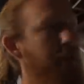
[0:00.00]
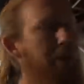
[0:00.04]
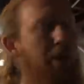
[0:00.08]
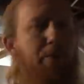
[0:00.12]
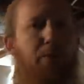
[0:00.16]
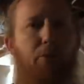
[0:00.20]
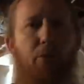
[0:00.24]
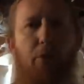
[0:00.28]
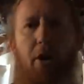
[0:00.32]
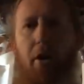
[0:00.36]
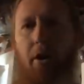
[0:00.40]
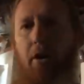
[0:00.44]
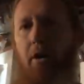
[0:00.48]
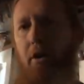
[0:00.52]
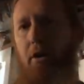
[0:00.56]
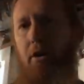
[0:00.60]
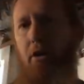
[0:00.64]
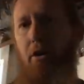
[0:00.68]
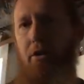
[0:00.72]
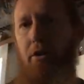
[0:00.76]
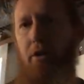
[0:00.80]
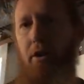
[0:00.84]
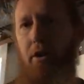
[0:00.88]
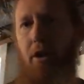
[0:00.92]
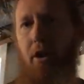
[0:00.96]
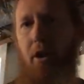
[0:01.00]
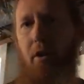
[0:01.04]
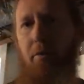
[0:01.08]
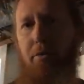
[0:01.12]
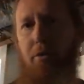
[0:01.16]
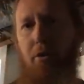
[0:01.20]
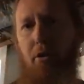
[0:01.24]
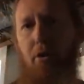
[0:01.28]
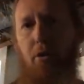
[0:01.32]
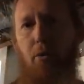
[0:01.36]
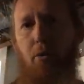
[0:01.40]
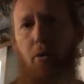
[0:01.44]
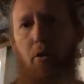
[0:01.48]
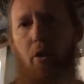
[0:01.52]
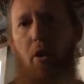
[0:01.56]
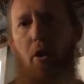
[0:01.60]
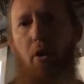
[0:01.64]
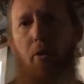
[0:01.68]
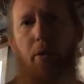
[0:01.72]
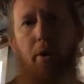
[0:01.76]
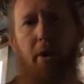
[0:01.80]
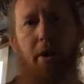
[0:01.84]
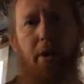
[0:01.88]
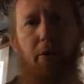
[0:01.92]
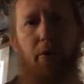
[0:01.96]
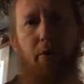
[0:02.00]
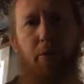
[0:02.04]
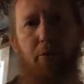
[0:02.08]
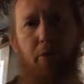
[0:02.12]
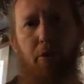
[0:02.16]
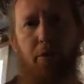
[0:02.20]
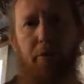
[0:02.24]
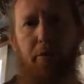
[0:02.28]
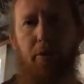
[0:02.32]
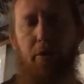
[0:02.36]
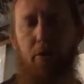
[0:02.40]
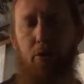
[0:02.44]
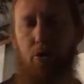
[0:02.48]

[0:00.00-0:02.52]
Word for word: temporarily hooked it up so that we're already removing